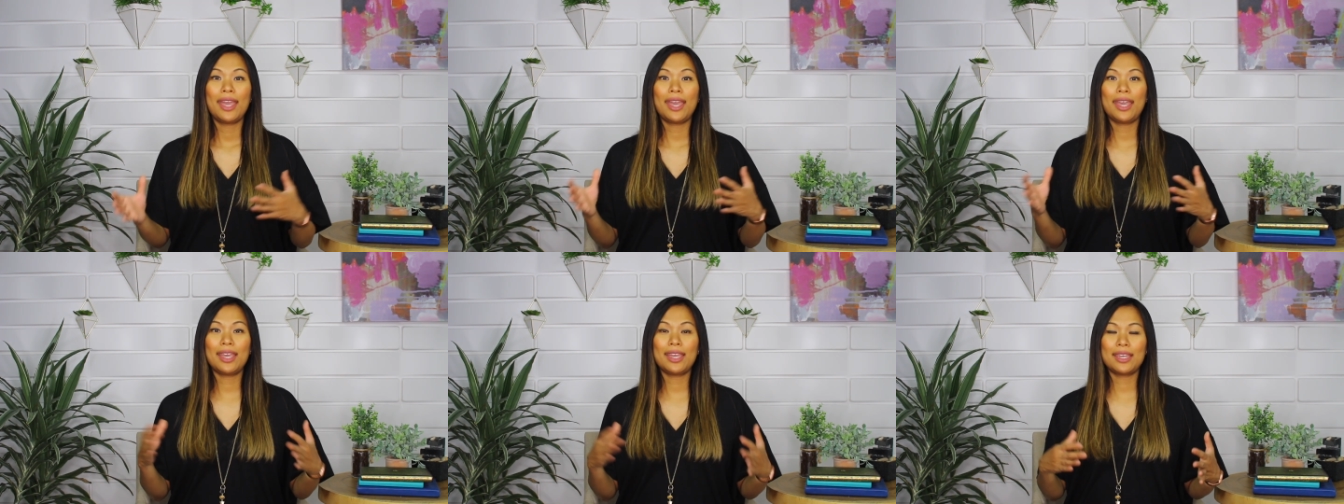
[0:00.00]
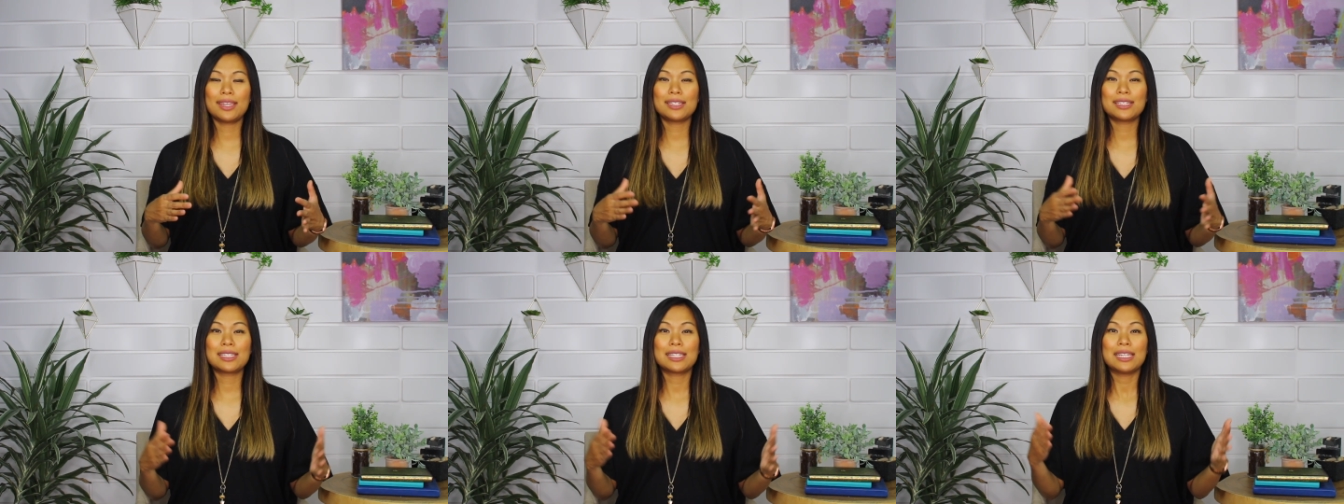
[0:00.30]

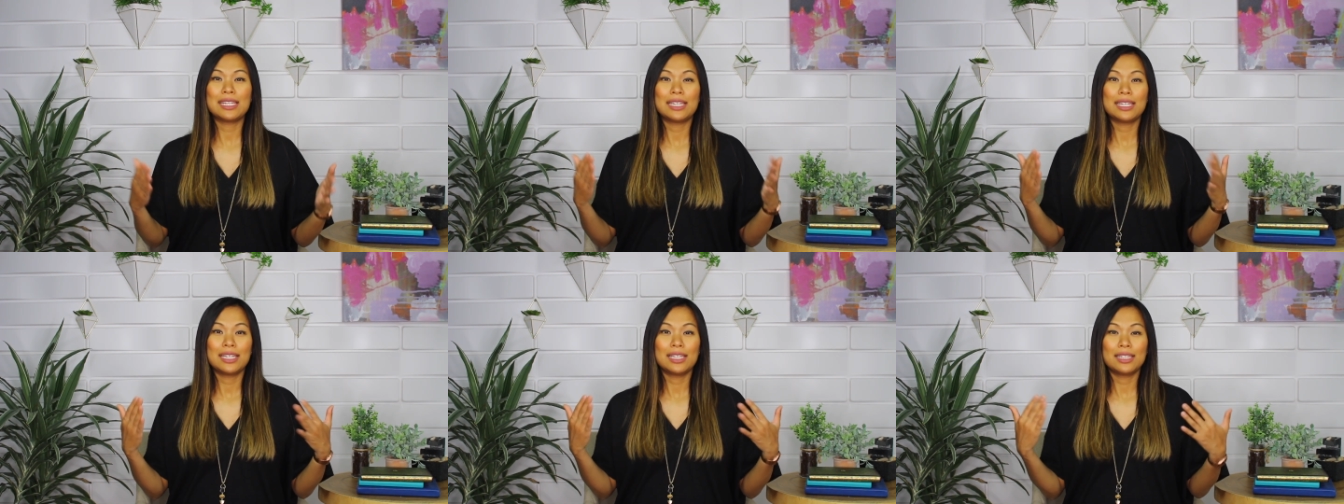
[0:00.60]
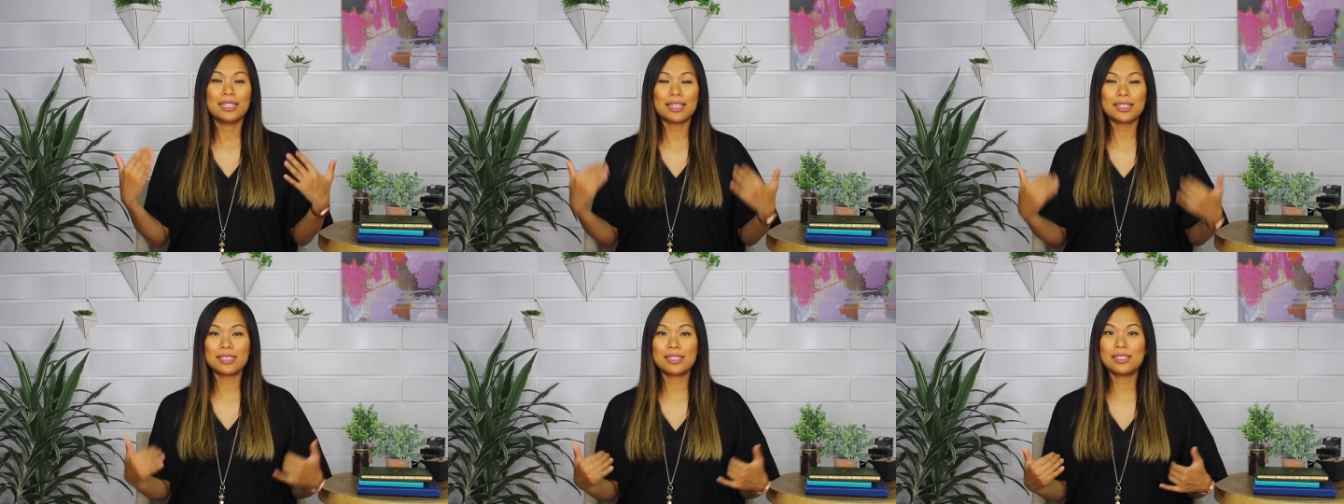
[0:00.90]
And
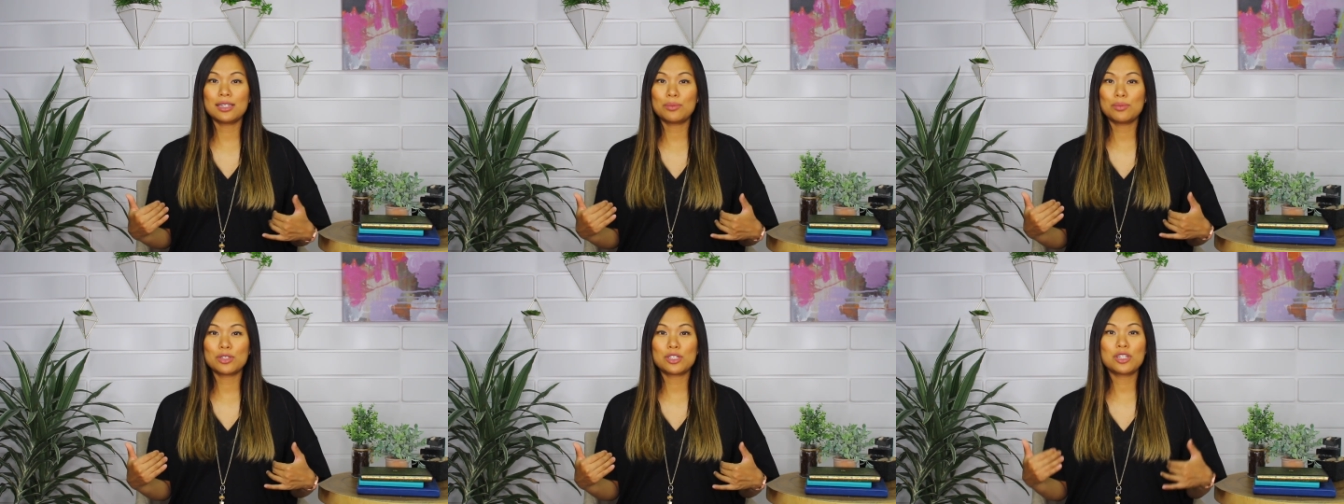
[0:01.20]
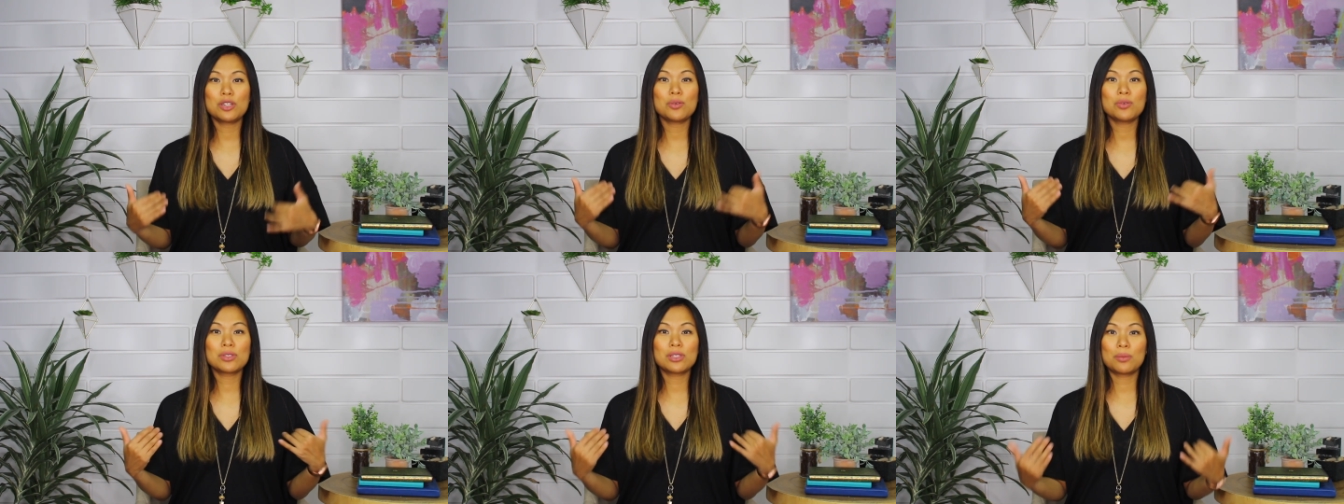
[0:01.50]
lesson number
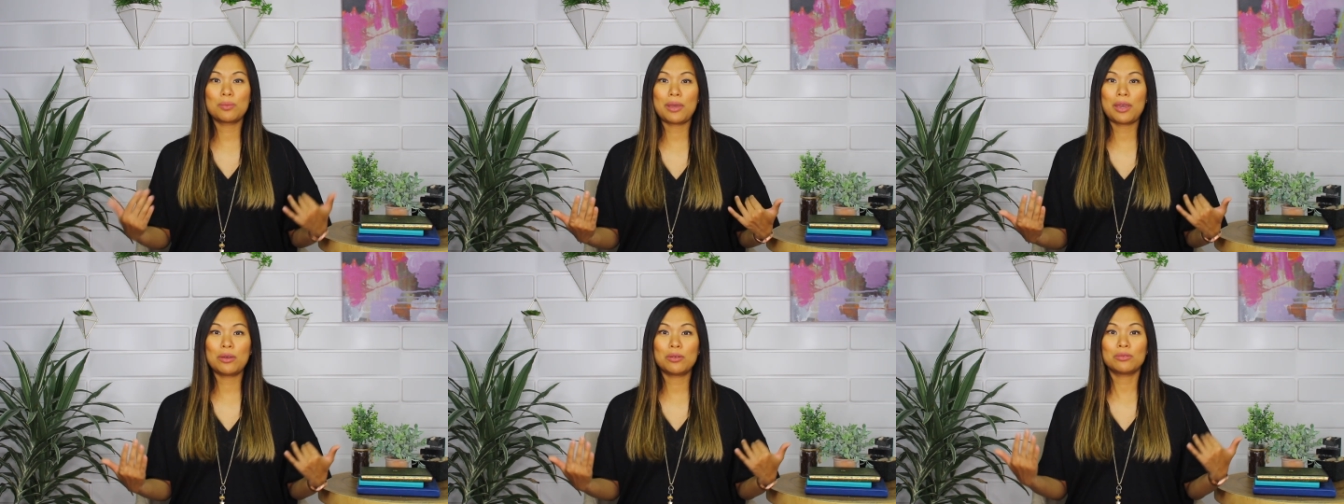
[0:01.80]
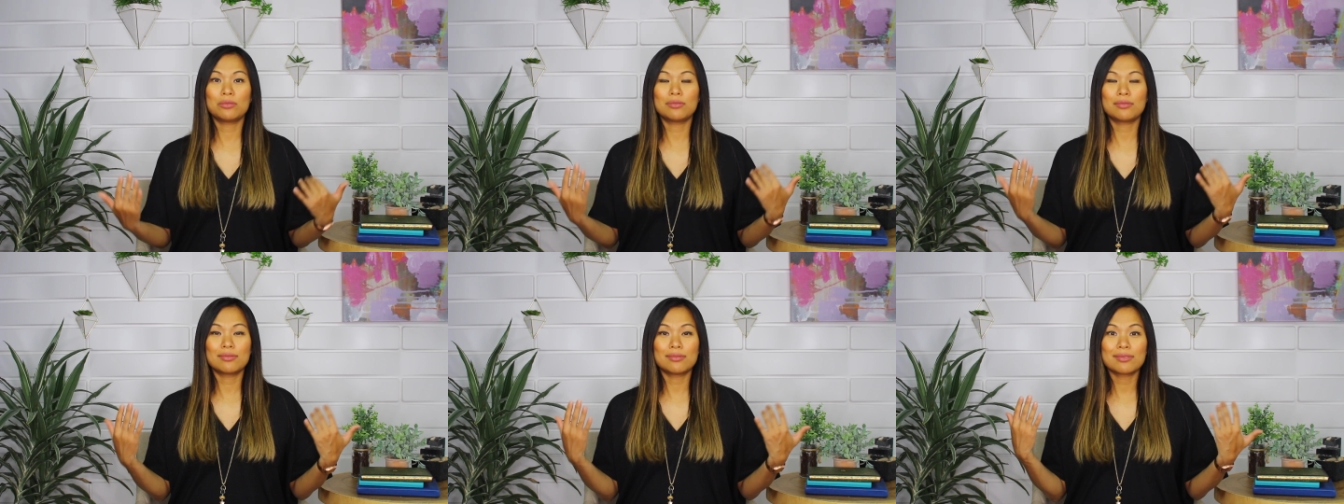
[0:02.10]
two is
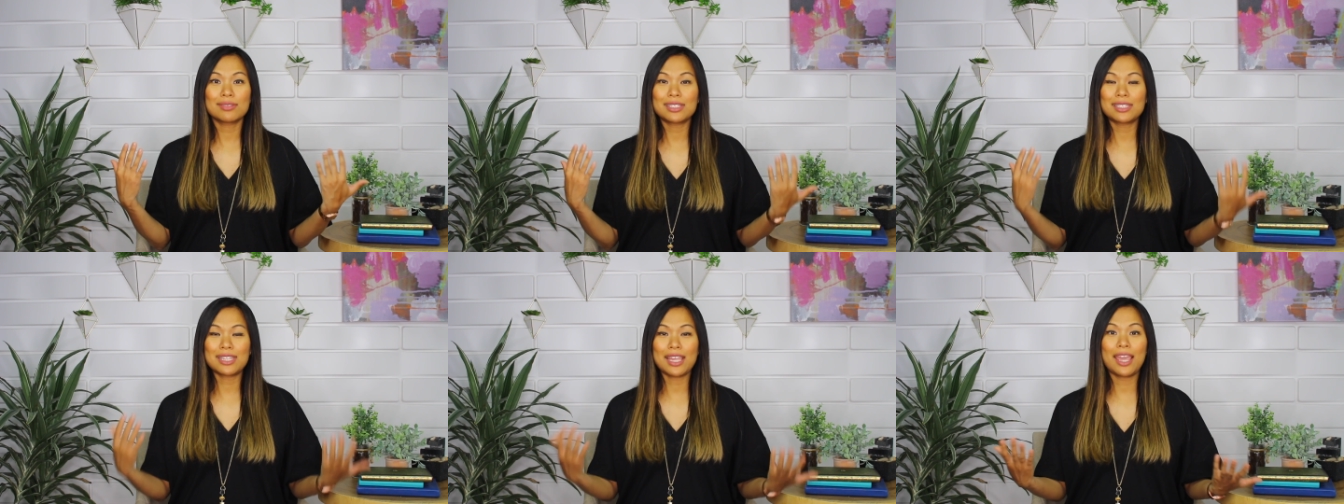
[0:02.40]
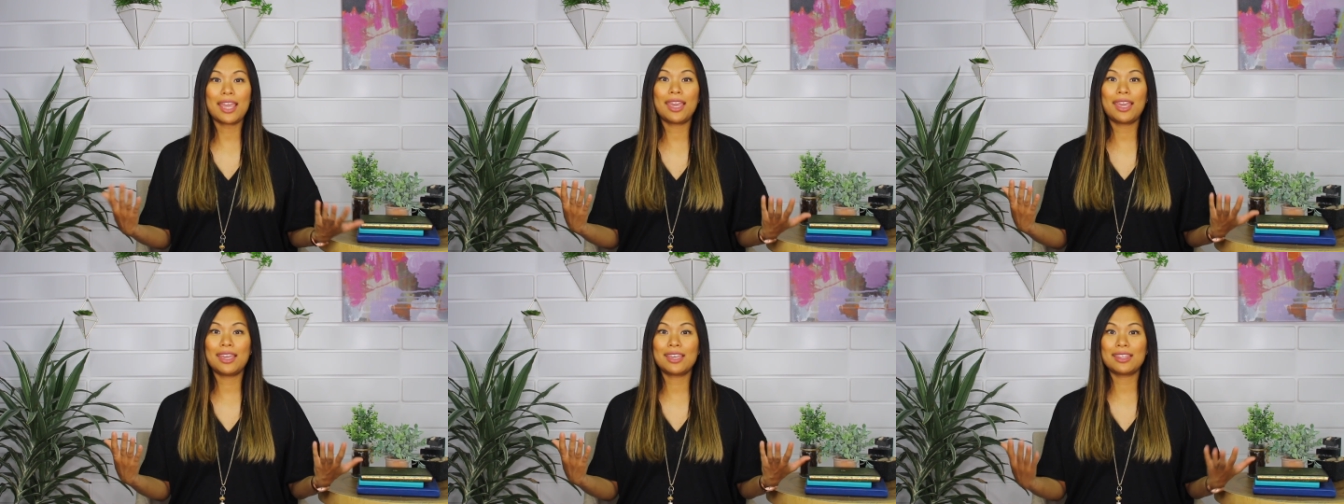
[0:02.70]
about
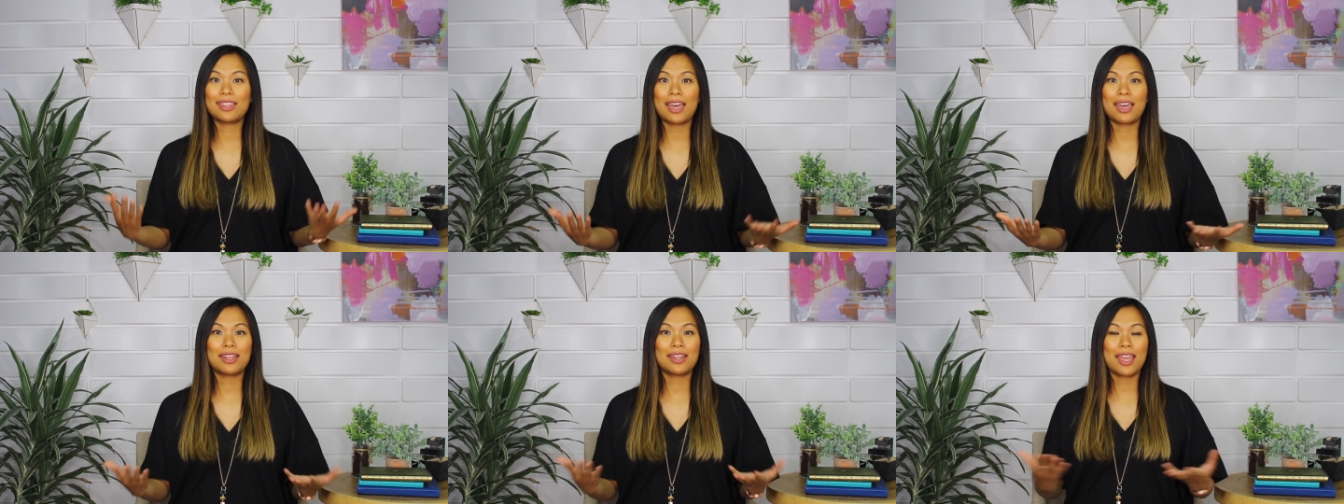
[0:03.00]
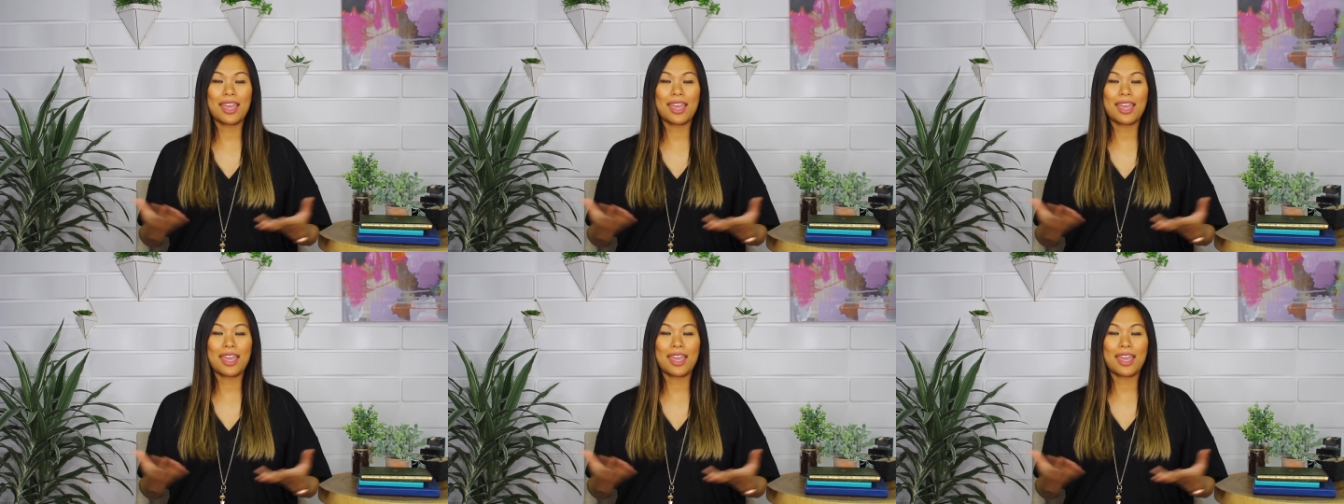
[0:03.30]
saying that,